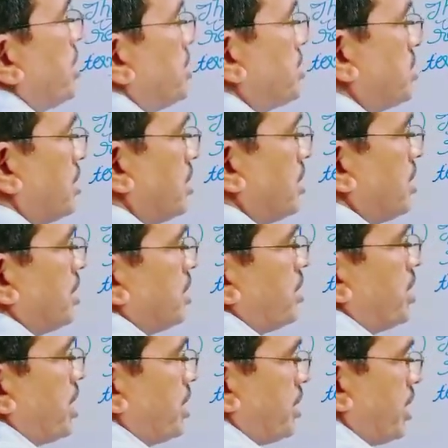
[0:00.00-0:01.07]
is,
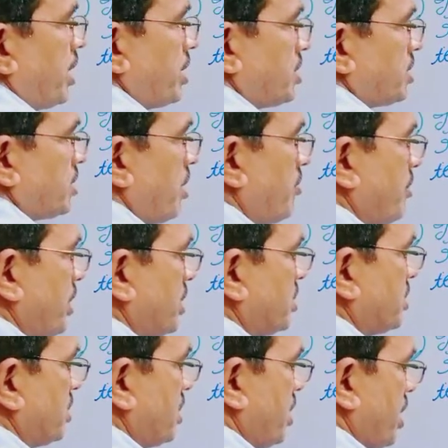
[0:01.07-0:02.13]
then their sum
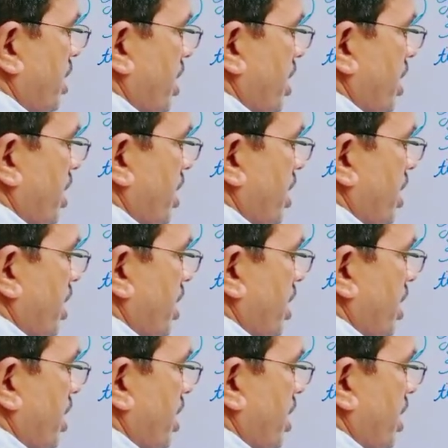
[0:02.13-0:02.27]
is